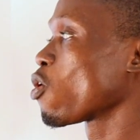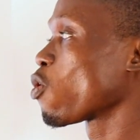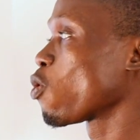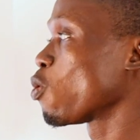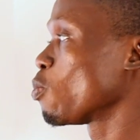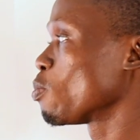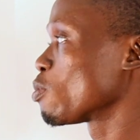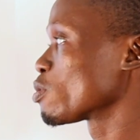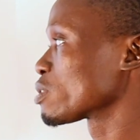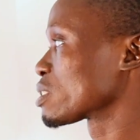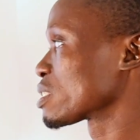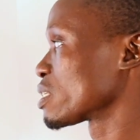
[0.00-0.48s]

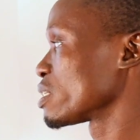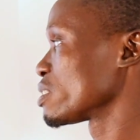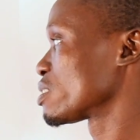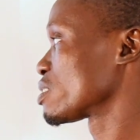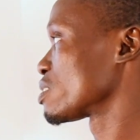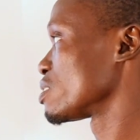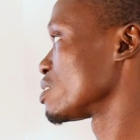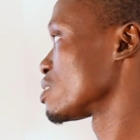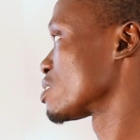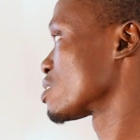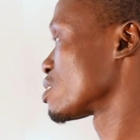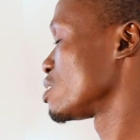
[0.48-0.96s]

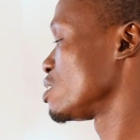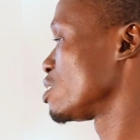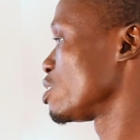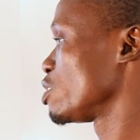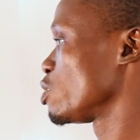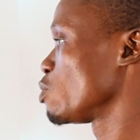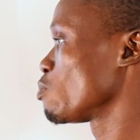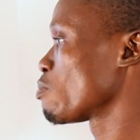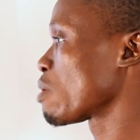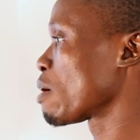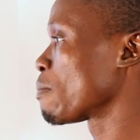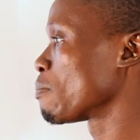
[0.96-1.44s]
homeostasis in
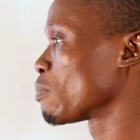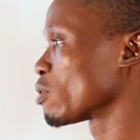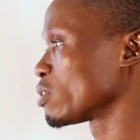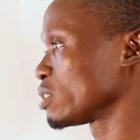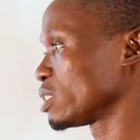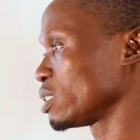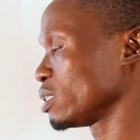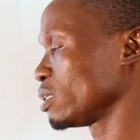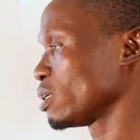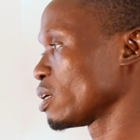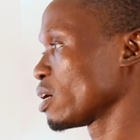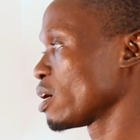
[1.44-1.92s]
the human
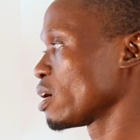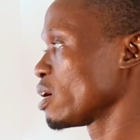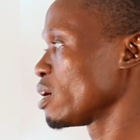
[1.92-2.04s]
body?